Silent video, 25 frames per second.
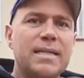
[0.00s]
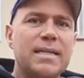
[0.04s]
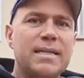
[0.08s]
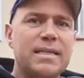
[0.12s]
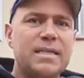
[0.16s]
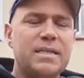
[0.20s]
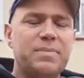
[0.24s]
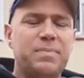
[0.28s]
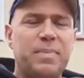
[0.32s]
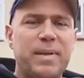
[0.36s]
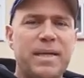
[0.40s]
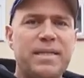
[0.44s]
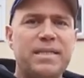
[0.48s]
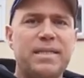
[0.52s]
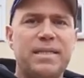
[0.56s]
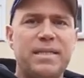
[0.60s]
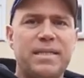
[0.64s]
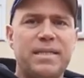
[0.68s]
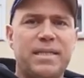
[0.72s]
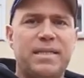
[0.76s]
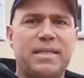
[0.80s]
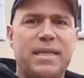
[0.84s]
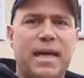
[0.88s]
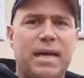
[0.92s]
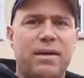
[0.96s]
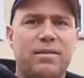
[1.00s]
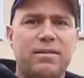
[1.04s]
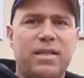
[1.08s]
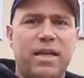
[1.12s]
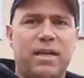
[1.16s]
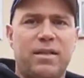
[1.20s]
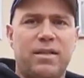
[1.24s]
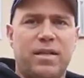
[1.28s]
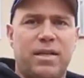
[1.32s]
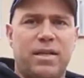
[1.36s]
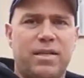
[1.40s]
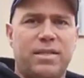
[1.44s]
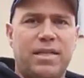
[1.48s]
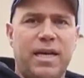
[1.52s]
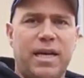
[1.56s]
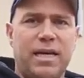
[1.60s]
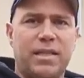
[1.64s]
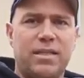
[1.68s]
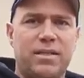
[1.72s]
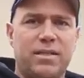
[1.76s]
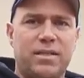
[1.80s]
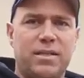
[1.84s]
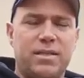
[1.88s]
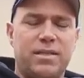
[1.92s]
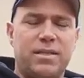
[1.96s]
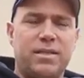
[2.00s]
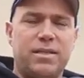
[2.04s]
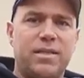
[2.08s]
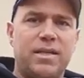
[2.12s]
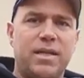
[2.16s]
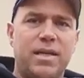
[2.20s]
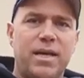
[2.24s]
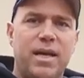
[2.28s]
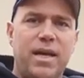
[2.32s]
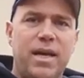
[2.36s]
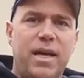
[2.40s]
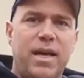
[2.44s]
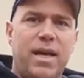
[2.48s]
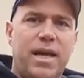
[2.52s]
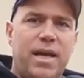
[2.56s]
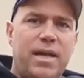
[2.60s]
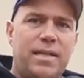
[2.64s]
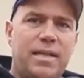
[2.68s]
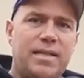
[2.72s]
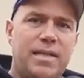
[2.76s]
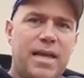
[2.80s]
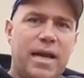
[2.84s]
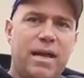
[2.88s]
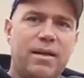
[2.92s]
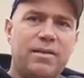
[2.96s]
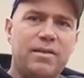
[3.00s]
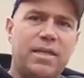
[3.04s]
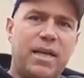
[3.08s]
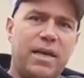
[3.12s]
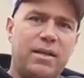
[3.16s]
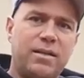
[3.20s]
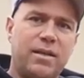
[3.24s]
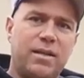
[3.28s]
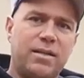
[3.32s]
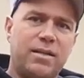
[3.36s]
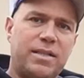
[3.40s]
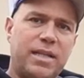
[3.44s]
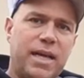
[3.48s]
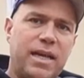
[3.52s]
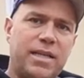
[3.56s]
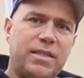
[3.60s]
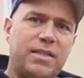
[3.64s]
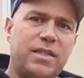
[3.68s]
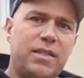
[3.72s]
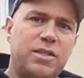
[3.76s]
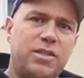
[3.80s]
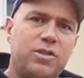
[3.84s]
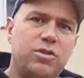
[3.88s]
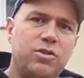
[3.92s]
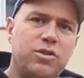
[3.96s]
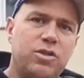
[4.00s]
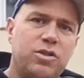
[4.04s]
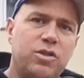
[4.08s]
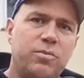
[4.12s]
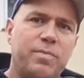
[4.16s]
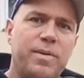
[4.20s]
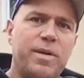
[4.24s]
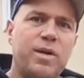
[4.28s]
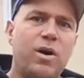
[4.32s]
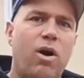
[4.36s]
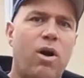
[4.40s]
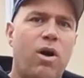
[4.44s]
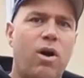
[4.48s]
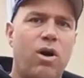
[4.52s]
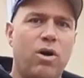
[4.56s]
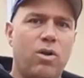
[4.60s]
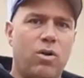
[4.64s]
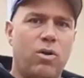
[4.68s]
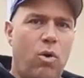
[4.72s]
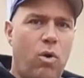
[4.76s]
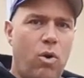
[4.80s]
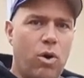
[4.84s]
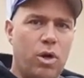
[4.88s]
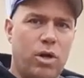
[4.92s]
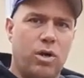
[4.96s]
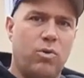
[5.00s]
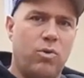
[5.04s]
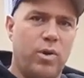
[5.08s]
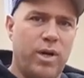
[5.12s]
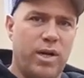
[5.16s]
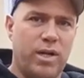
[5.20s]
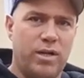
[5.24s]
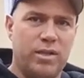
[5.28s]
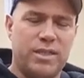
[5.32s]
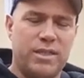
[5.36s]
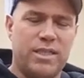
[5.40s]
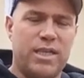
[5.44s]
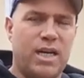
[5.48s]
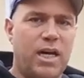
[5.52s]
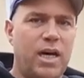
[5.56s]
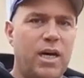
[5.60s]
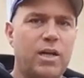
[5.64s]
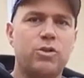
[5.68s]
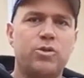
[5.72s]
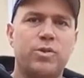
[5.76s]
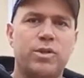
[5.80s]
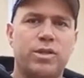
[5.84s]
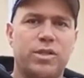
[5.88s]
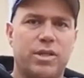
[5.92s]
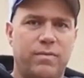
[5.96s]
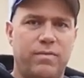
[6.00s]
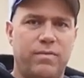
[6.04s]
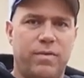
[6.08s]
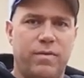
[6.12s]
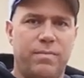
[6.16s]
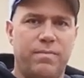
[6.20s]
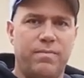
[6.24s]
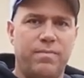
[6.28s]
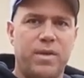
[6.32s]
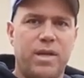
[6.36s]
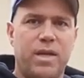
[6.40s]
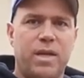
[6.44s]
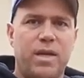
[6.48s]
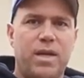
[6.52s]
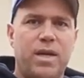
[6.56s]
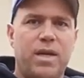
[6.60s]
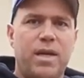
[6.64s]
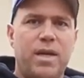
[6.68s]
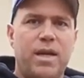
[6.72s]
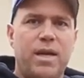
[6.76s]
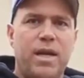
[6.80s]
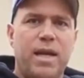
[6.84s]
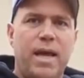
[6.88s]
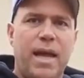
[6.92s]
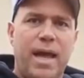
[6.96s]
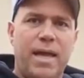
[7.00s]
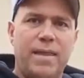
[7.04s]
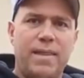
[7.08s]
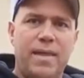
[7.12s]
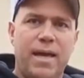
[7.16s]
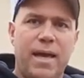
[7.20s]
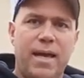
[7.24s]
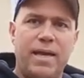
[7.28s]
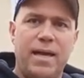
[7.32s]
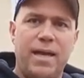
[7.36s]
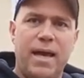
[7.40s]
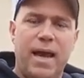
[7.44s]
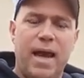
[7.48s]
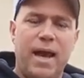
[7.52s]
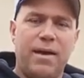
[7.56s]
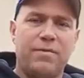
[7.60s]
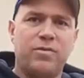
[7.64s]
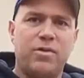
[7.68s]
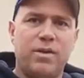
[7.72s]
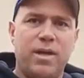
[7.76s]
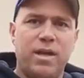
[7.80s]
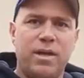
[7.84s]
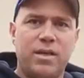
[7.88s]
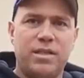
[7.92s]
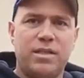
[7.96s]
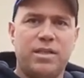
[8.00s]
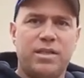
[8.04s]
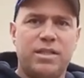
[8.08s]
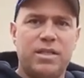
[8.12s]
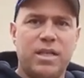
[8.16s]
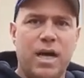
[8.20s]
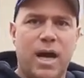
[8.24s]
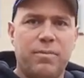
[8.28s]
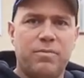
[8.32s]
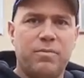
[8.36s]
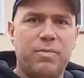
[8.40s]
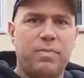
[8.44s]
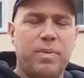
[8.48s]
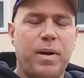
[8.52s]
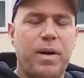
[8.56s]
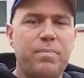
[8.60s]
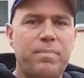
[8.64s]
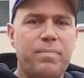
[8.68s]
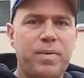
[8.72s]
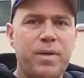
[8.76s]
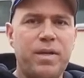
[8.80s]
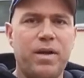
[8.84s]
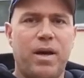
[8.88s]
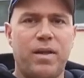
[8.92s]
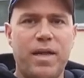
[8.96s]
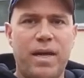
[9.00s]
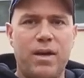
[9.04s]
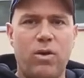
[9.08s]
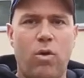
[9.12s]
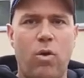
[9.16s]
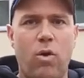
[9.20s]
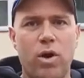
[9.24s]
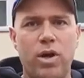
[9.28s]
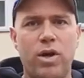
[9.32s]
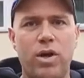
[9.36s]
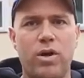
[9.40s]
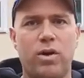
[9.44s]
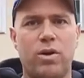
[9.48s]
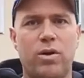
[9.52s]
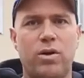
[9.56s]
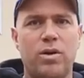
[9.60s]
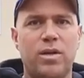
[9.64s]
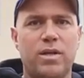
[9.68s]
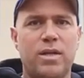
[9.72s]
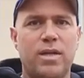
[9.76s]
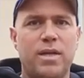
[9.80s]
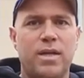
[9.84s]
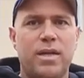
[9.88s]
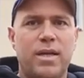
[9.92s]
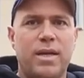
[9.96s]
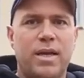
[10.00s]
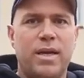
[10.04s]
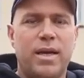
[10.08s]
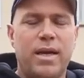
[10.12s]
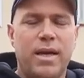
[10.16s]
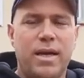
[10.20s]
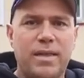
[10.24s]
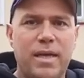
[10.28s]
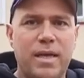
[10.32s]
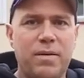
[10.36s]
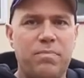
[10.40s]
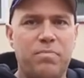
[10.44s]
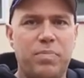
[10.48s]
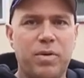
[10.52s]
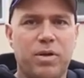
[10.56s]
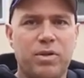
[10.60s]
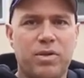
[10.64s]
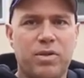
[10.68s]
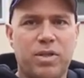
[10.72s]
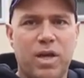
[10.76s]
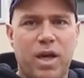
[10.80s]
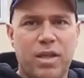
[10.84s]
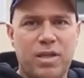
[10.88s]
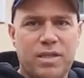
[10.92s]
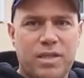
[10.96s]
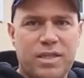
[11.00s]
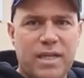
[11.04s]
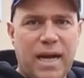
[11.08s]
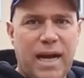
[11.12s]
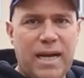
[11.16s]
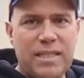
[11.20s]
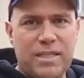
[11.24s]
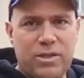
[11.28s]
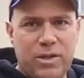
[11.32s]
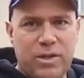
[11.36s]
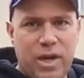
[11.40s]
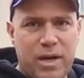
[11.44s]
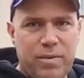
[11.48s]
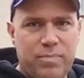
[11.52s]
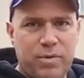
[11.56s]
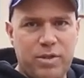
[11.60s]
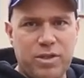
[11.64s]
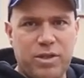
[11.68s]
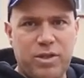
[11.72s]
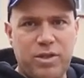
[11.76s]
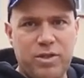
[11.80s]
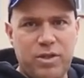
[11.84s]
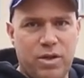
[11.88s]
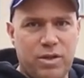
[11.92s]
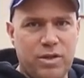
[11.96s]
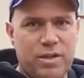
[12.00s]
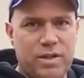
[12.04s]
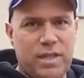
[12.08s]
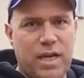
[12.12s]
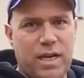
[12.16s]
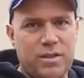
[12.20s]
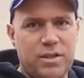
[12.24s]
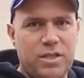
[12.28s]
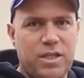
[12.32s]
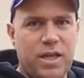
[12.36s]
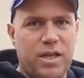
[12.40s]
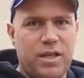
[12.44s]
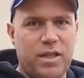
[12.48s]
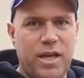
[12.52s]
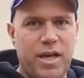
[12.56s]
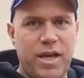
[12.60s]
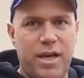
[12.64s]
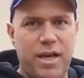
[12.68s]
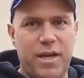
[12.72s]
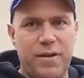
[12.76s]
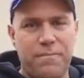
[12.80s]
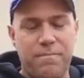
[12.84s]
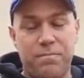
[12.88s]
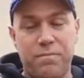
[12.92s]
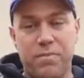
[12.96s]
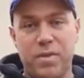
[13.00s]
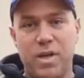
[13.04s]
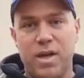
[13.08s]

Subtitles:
this place is in downtown Los Angeles. And downtown Los Angeles used to be all oil wells, hundreds of them. And then after they stopped pumping all that oil, they built all the skyscrapers, in downtown LA.